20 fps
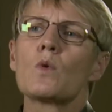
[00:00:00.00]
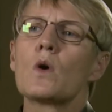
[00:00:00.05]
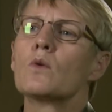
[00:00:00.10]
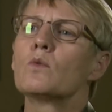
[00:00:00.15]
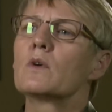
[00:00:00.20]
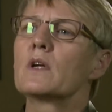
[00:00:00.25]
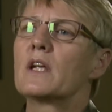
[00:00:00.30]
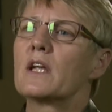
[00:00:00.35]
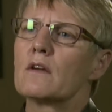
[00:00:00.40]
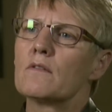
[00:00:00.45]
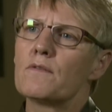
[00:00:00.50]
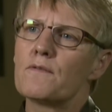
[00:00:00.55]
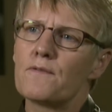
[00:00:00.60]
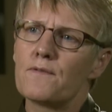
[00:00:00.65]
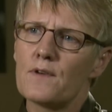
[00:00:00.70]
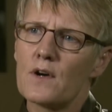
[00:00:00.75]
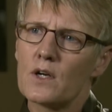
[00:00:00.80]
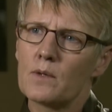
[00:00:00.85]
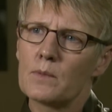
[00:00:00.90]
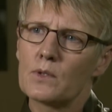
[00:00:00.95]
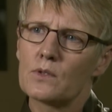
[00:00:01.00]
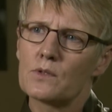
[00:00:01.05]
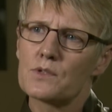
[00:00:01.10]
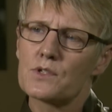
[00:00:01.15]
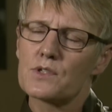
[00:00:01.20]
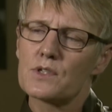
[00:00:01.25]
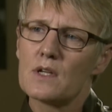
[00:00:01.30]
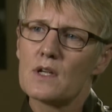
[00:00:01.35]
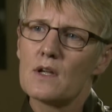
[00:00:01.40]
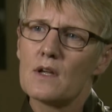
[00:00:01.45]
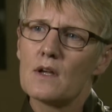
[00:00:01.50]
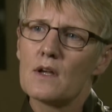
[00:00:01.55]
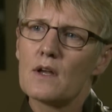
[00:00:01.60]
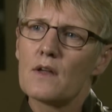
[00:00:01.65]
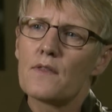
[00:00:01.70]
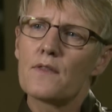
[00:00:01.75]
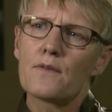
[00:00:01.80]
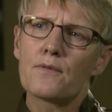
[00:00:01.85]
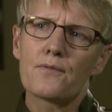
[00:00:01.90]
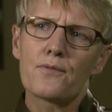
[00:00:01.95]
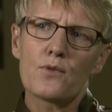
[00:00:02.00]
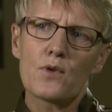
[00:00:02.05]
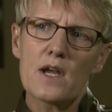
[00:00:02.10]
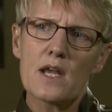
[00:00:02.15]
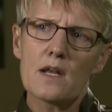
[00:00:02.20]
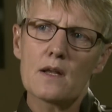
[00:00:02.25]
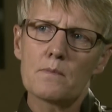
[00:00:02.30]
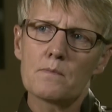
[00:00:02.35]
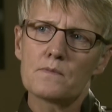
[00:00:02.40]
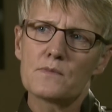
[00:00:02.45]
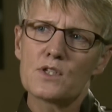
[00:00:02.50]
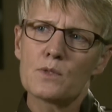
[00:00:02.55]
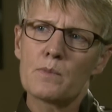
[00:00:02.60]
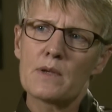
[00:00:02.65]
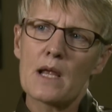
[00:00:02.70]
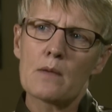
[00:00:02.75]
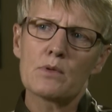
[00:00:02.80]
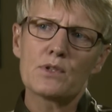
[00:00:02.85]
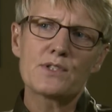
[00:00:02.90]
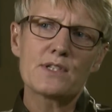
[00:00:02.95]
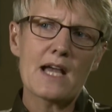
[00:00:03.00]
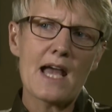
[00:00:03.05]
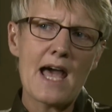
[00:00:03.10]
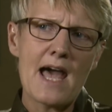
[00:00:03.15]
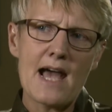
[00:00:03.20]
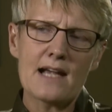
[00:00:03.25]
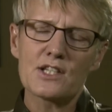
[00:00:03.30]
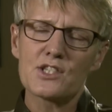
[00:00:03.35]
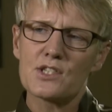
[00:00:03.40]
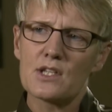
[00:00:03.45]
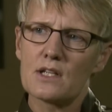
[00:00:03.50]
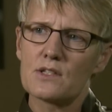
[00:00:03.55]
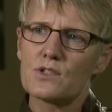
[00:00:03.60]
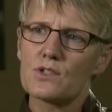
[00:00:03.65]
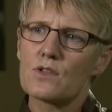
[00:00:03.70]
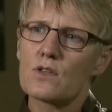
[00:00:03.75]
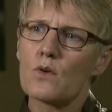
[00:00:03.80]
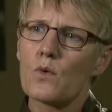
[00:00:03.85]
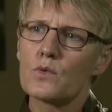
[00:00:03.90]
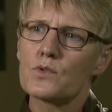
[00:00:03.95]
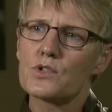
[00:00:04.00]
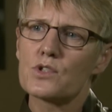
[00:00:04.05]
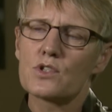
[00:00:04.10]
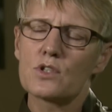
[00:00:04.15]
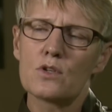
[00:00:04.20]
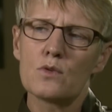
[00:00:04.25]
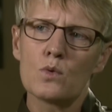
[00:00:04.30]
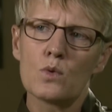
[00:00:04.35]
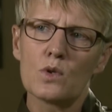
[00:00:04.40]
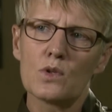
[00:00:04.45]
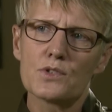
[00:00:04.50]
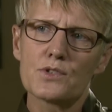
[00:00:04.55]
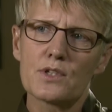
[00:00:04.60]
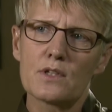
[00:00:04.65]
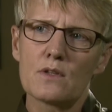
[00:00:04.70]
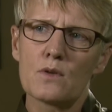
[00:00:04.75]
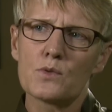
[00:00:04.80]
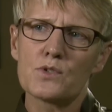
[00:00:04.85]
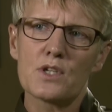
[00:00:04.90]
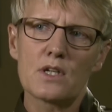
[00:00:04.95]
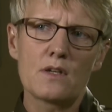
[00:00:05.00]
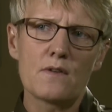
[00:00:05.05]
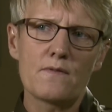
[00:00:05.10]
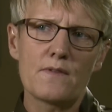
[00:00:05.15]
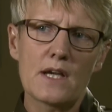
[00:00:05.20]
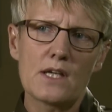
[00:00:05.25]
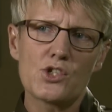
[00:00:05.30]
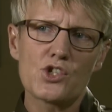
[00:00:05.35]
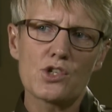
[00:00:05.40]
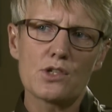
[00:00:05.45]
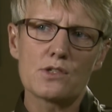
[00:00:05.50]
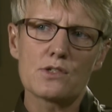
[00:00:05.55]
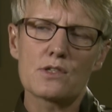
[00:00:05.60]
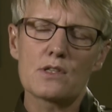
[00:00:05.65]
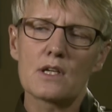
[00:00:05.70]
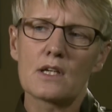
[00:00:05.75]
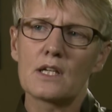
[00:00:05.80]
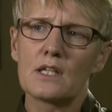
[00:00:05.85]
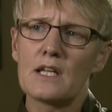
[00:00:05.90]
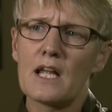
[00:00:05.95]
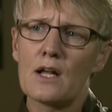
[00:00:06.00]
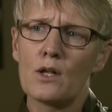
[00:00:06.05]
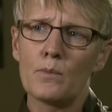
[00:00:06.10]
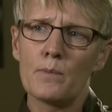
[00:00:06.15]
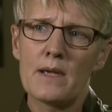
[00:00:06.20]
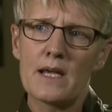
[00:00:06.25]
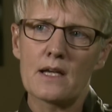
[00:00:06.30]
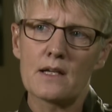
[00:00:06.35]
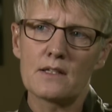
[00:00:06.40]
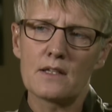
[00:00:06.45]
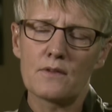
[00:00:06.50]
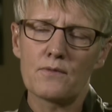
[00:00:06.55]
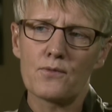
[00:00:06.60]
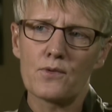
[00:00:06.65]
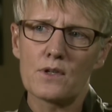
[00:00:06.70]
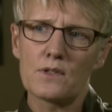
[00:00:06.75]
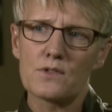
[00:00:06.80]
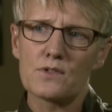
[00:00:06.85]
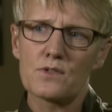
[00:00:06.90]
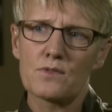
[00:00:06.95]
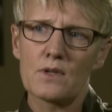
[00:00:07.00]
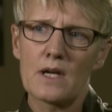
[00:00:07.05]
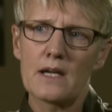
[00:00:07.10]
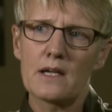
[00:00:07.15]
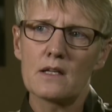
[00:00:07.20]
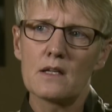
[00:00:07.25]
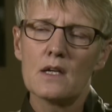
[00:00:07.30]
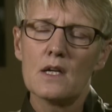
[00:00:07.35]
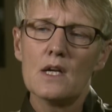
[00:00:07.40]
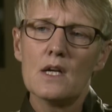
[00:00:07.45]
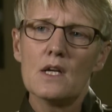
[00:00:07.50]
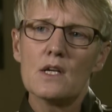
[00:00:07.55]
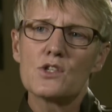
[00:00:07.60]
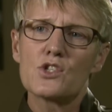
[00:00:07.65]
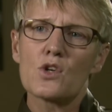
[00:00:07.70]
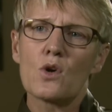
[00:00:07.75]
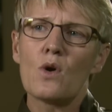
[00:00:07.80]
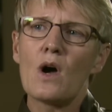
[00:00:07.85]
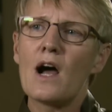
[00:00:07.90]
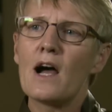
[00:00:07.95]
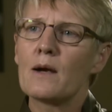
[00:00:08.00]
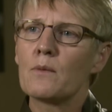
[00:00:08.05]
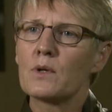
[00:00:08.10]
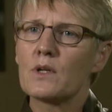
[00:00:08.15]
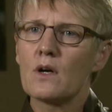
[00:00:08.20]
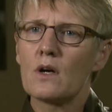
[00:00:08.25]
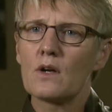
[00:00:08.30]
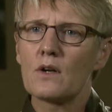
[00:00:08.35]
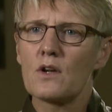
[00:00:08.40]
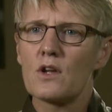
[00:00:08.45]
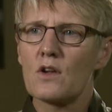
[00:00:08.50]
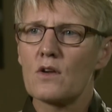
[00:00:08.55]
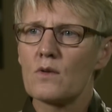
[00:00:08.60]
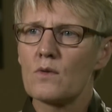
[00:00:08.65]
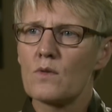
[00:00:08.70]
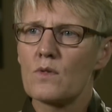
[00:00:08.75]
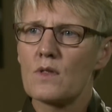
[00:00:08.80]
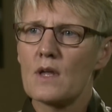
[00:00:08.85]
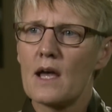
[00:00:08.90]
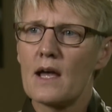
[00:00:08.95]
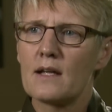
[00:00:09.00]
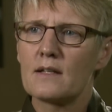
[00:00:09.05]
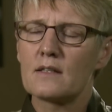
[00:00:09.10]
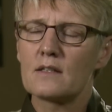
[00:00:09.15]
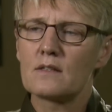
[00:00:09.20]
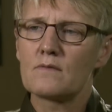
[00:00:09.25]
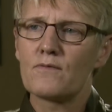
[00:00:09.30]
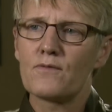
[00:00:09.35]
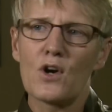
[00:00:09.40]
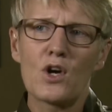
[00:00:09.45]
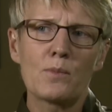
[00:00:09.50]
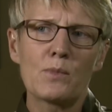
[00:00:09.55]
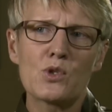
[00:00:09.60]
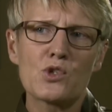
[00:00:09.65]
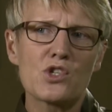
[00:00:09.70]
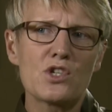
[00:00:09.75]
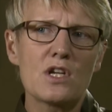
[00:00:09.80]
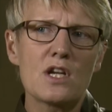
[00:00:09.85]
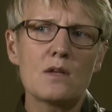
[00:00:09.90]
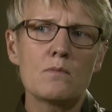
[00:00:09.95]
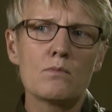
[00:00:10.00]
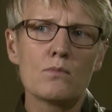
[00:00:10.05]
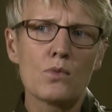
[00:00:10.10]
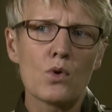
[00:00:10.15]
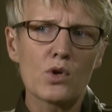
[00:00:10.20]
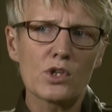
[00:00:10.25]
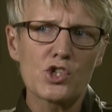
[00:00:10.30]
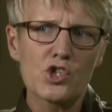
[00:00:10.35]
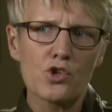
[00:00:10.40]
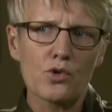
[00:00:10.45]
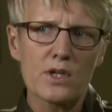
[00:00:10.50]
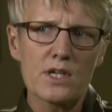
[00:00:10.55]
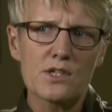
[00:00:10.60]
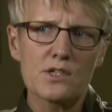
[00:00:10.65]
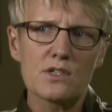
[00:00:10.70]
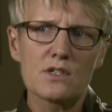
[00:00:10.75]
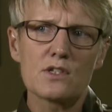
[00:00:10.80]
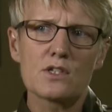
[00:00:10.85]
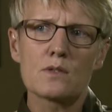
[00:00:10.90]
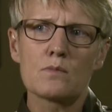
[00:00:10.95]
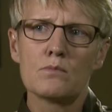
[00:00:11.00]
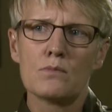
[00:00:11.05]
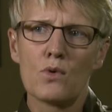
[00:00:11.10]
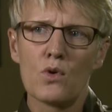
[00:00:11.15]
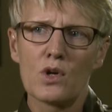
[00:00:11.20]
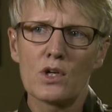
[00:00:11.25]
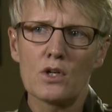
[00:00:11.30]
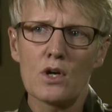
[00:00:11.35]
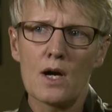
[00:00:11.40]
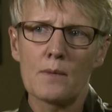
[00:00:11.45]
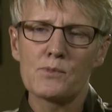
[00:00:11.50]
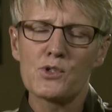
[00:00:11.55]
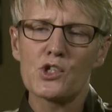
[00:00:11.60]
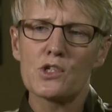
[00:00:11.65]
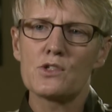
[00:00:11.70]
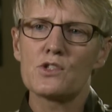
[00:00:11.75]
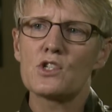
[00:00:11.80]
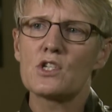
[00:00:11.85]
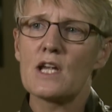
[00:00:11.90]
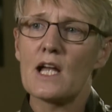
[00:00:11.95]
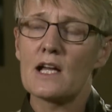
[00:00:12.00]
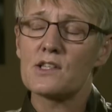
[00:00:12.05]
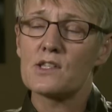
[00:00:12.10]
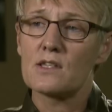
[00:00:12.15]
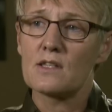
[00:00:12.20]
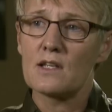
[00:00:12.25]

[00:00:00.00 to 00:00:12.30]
won't give farmers the freedom to be able to access those tools and those innovations that can help make a difference, right? So I would argue that farmers need more choices, more options. Yes,